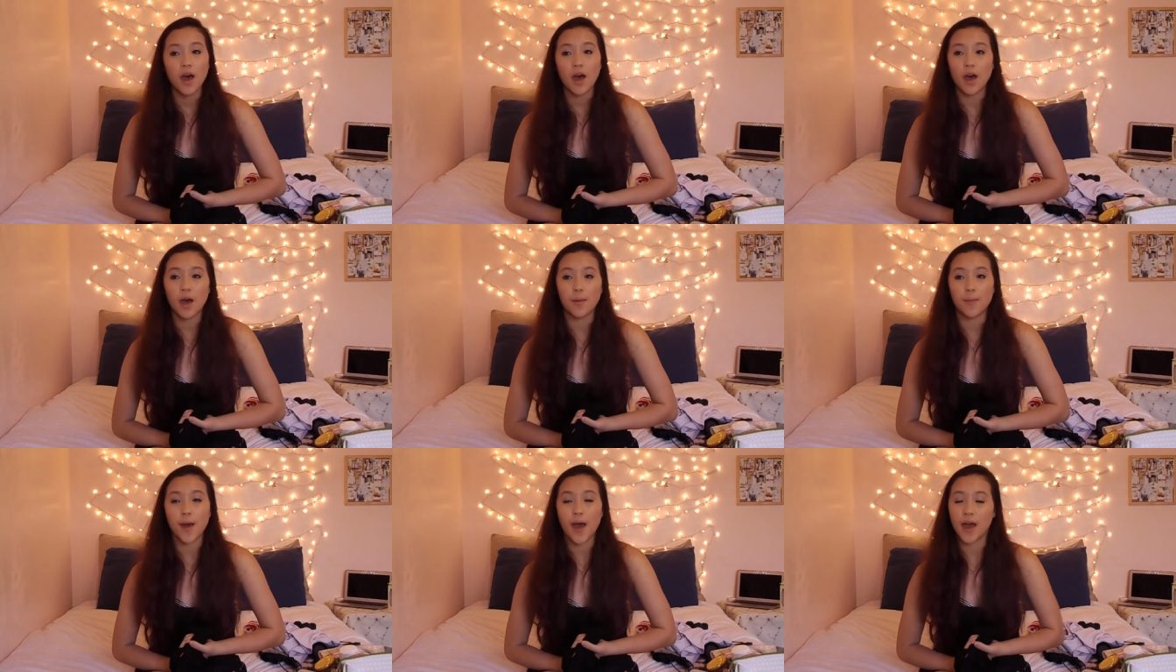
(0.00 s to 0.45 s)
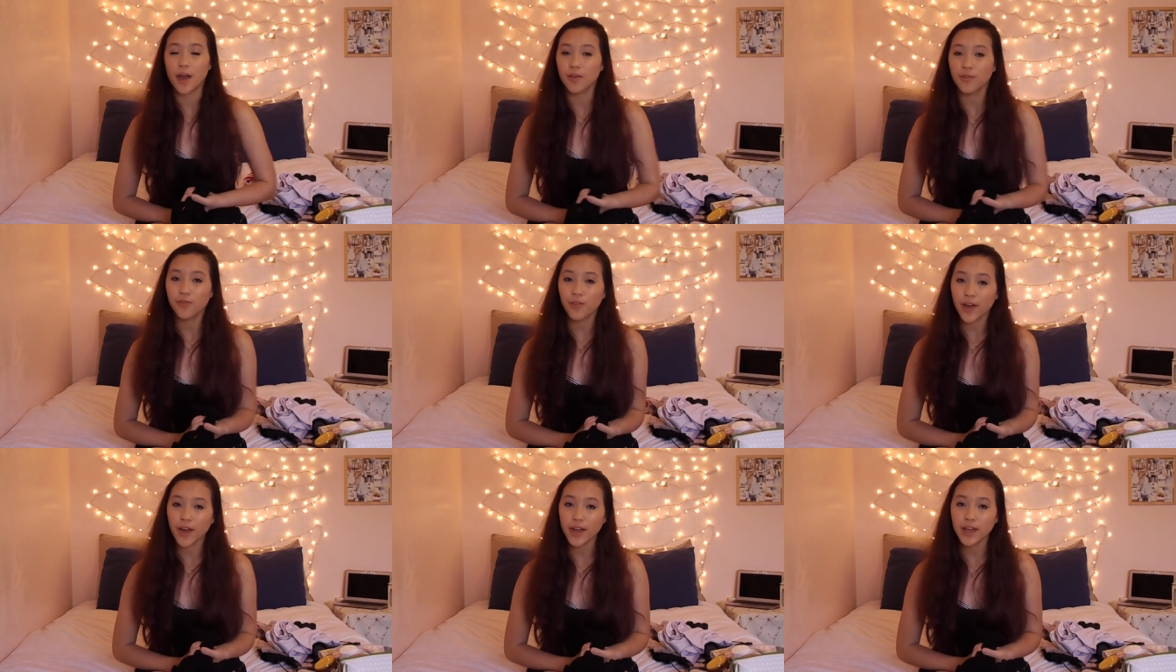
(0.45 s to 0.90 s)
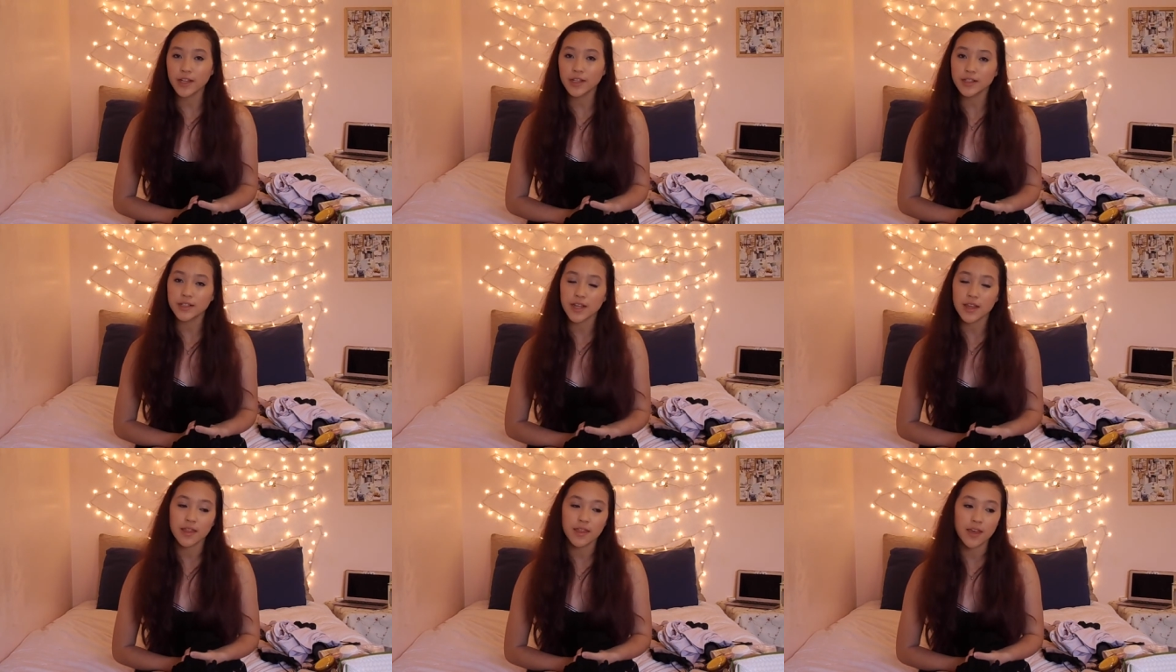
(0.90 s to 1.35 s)
Um, I
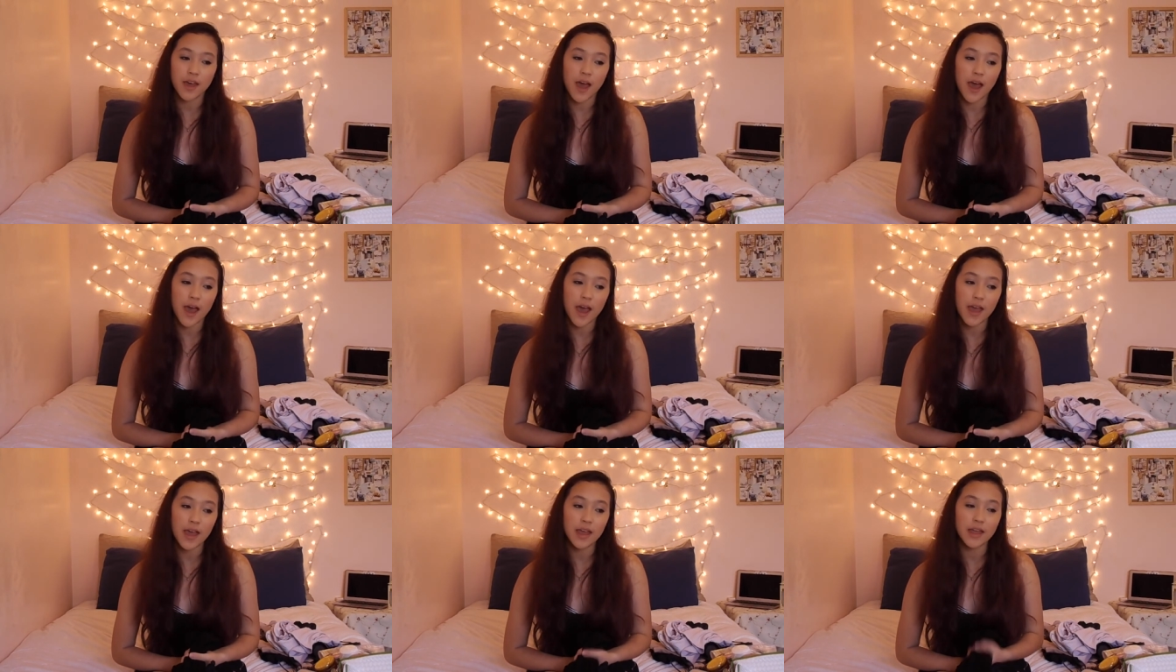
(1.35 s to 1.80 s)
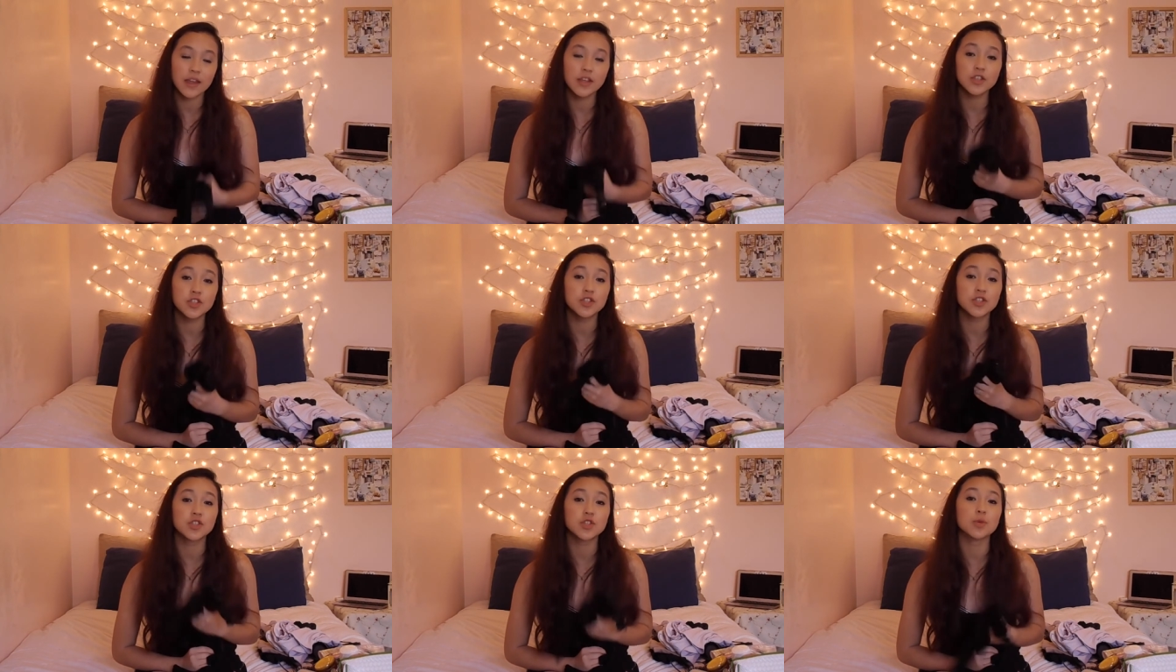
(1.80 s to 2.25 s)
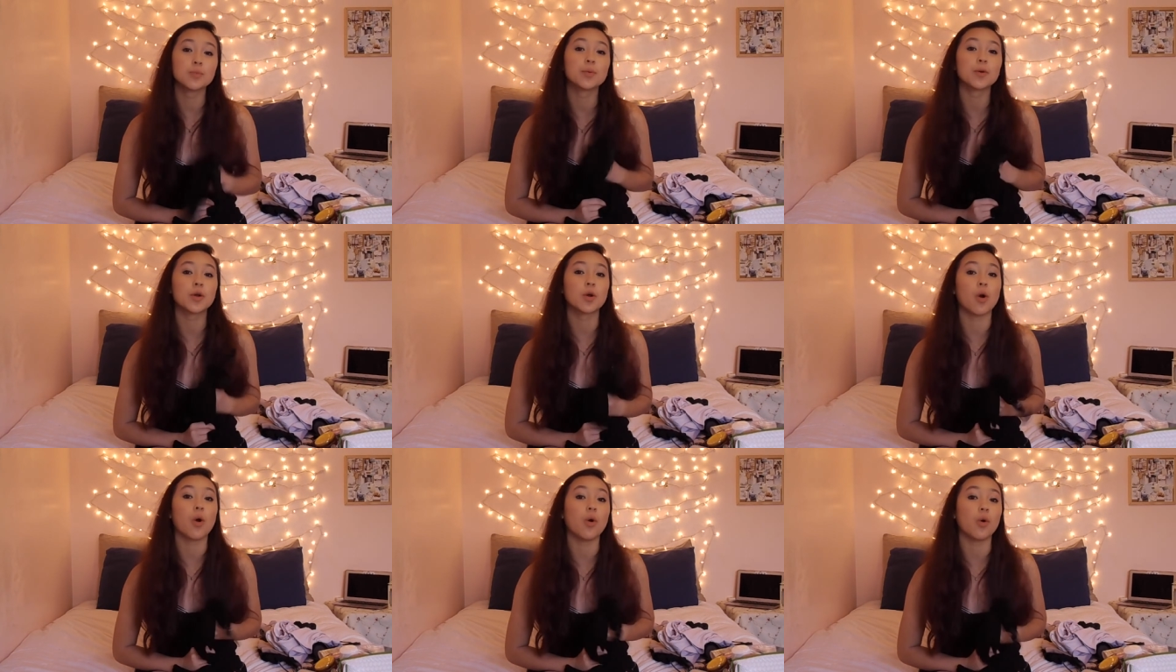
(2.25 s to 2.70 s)
find that it is
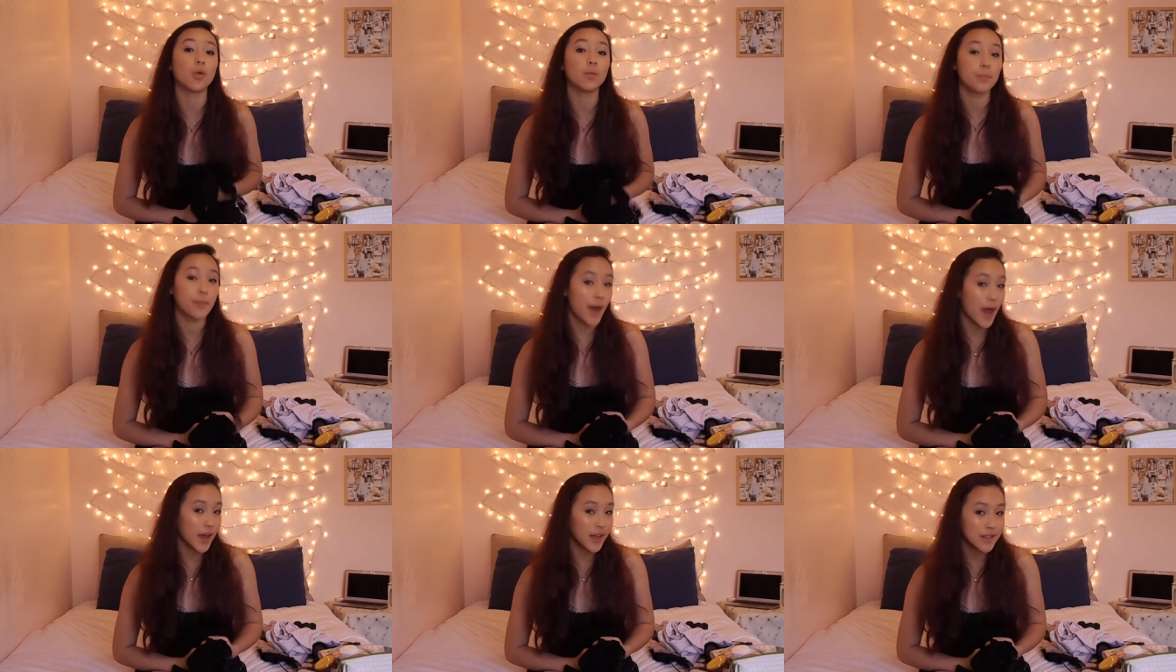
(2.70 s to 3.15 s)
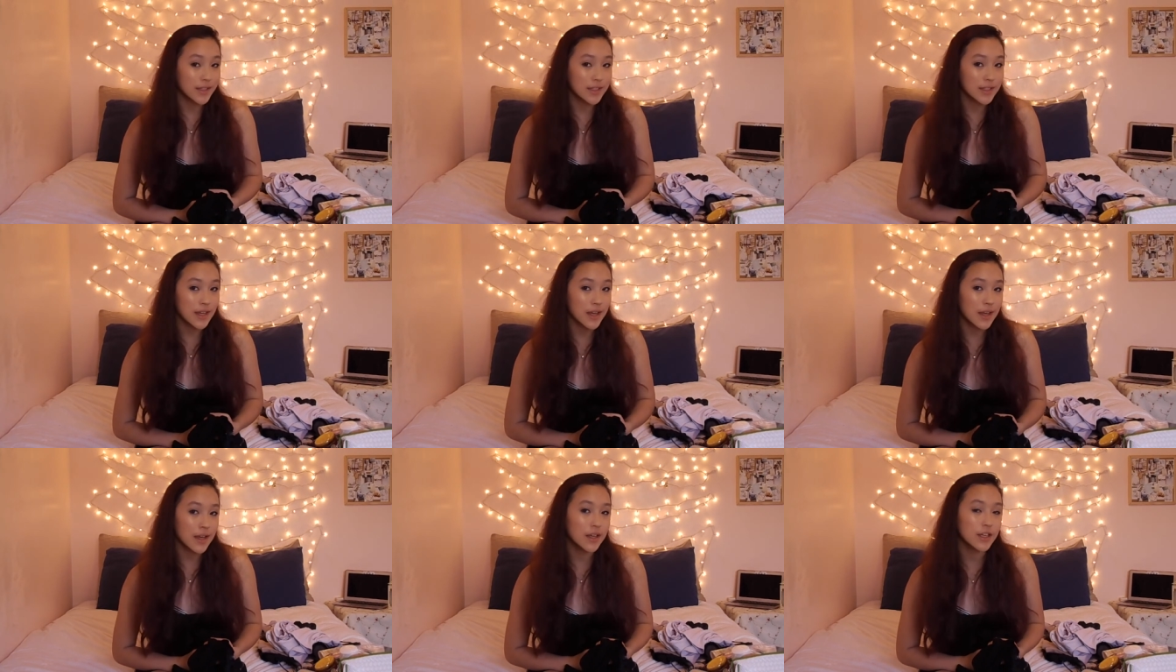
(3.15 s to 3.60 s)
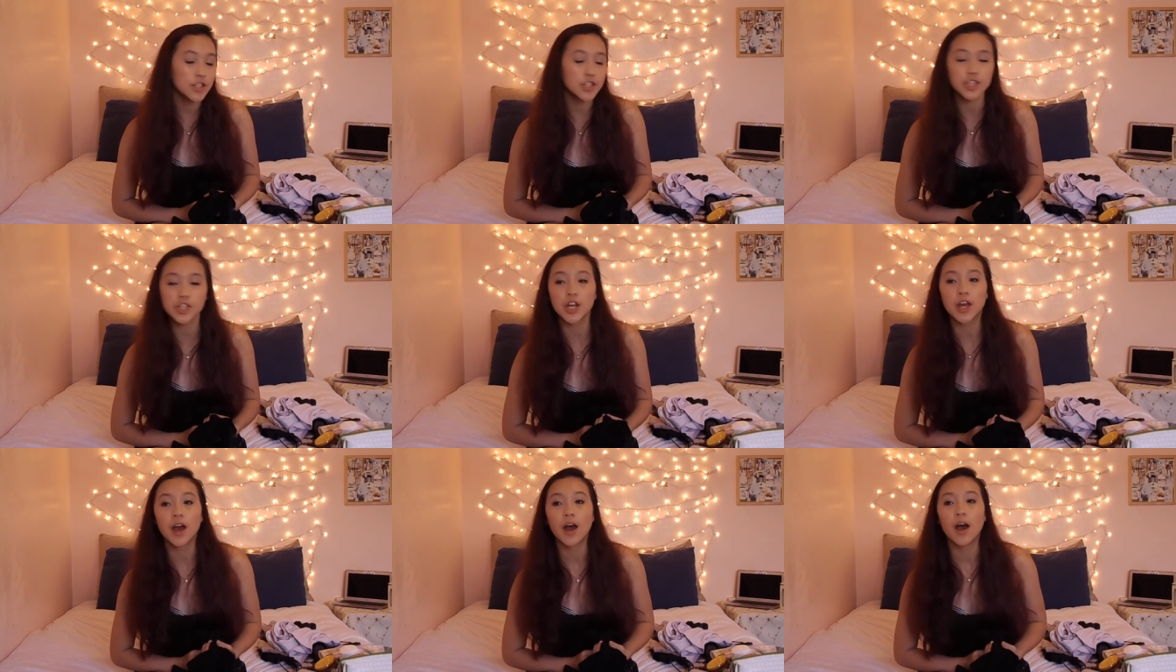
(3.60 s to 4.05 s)
super cold
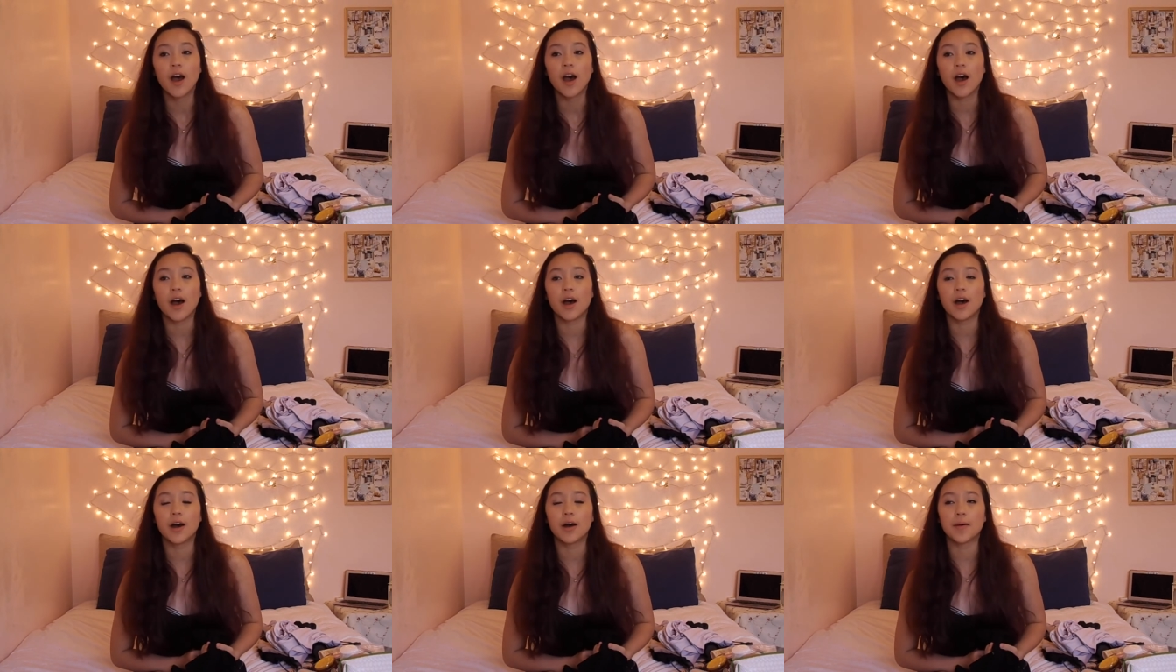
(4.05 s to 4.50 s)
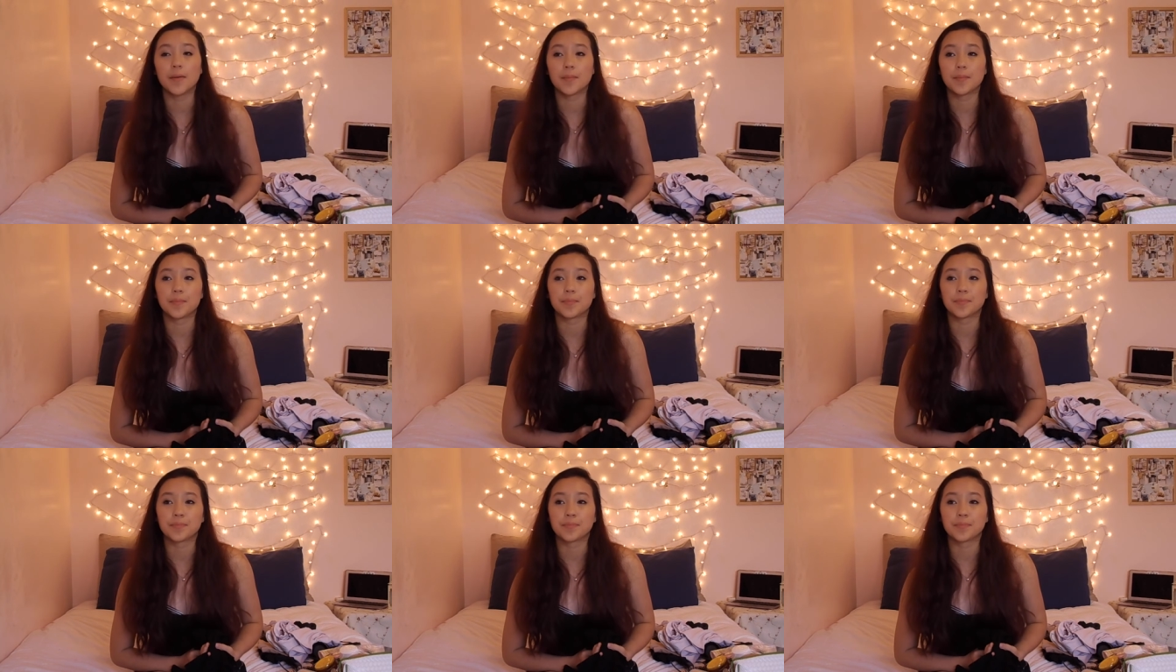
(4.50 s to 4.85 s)
backstage um,